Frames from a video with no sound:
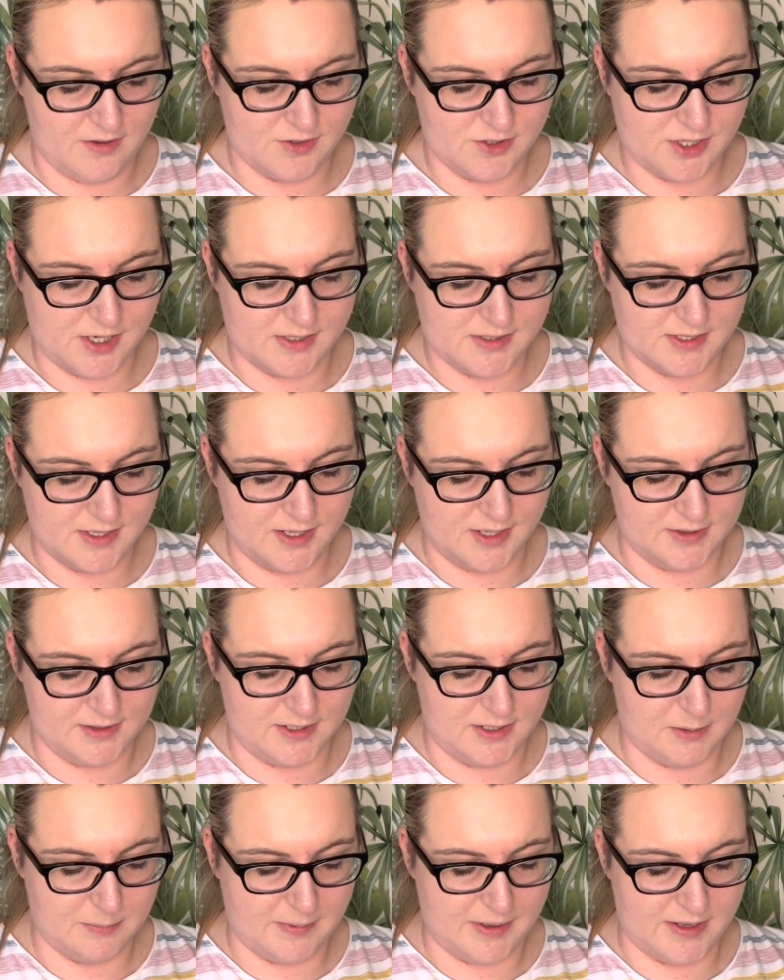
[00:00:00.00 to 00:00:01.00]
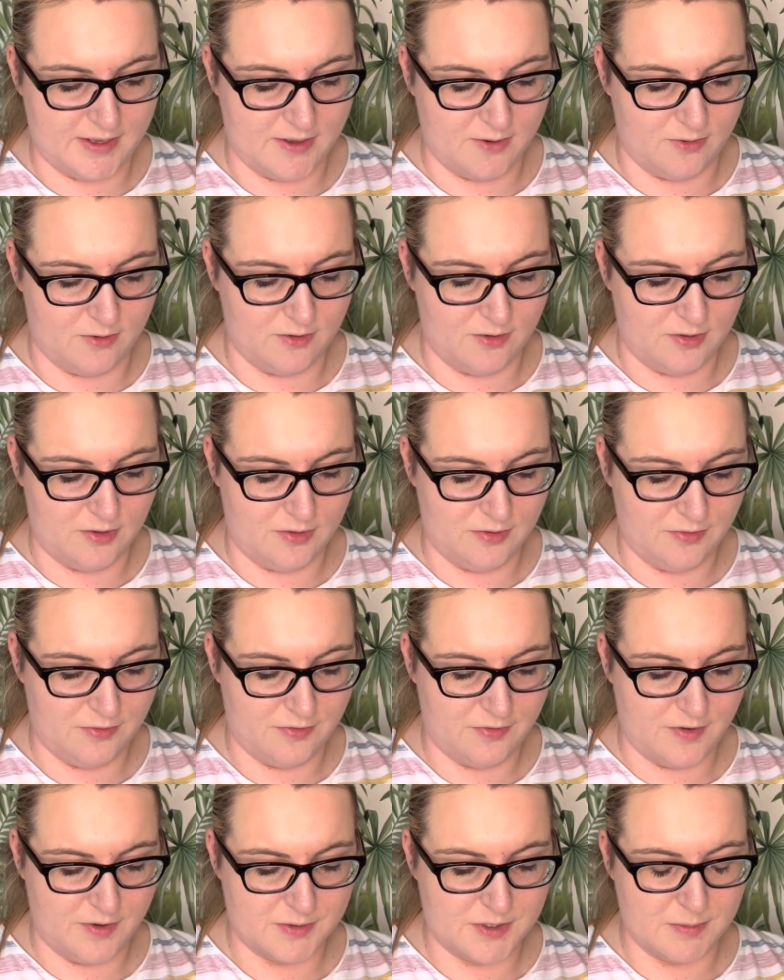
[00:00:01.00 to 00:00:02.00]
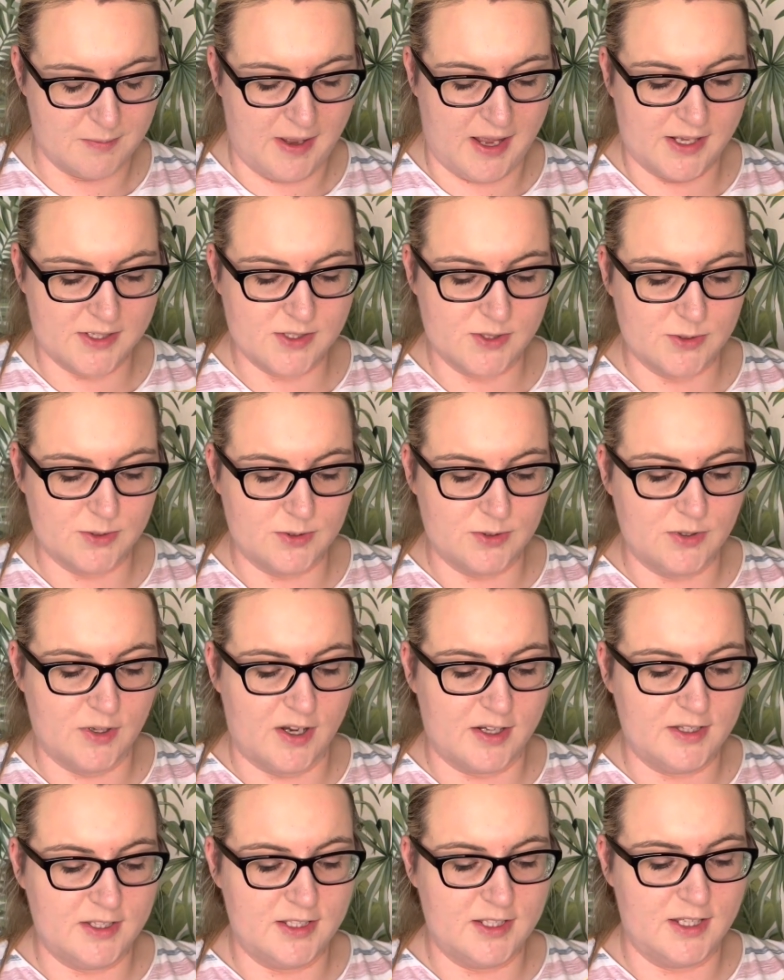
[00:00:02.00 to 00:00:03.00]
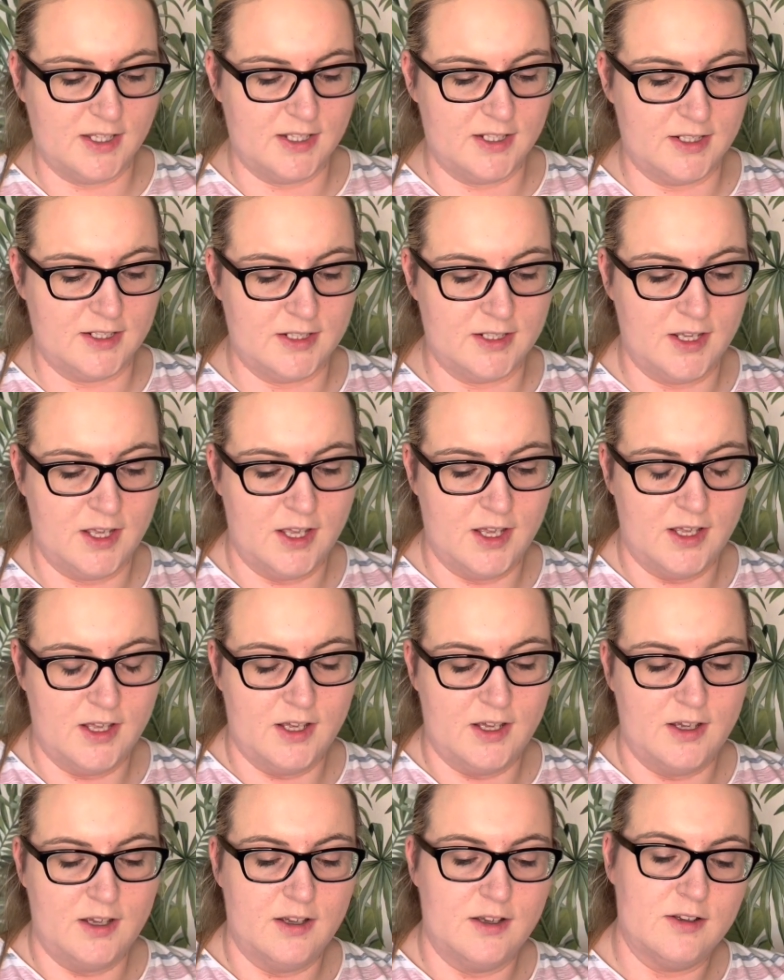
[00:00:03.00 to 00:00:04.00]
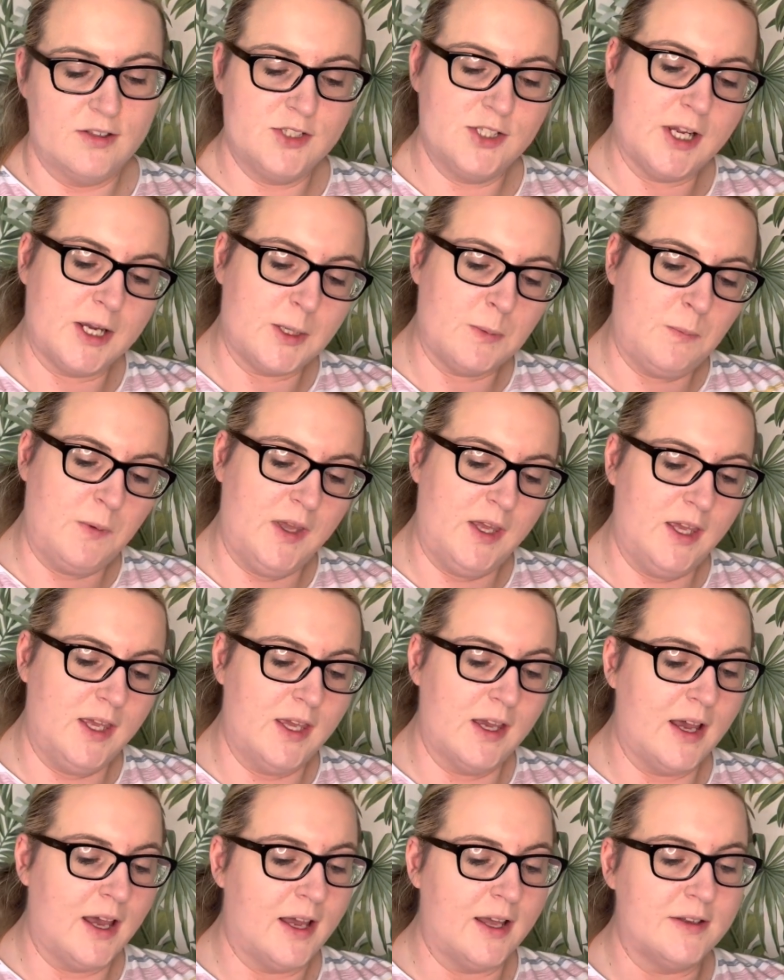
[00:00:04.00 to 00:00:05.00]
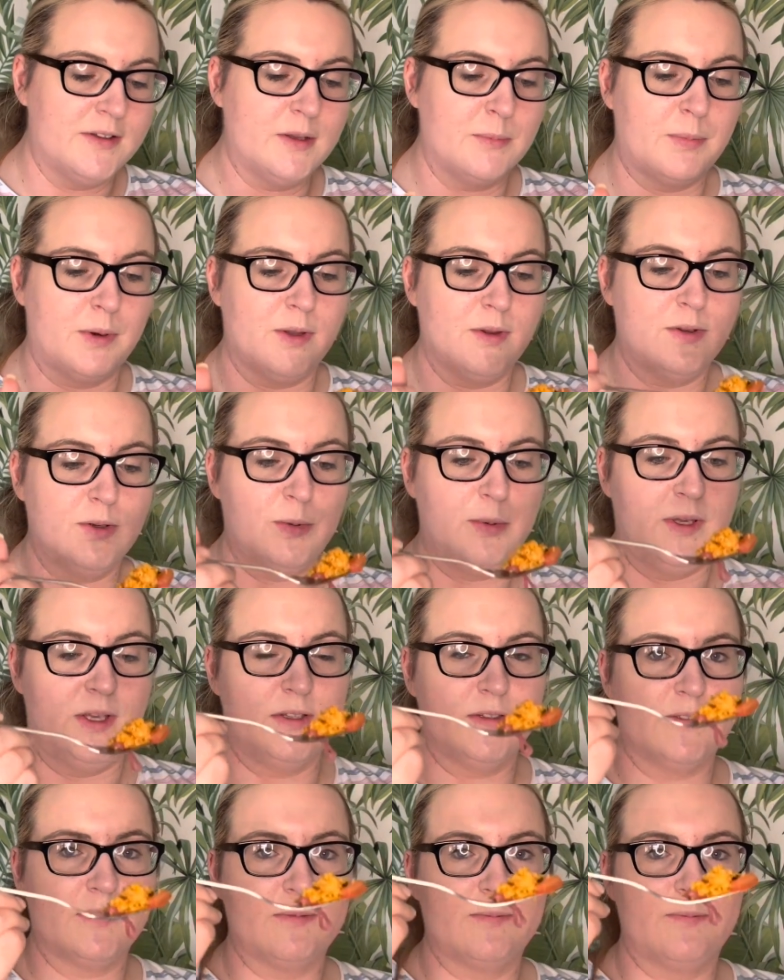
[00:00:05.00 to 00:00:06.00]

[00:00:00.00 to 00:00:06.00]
Try to get a little bit of tomato, onion, chickpea and bulgur wheat.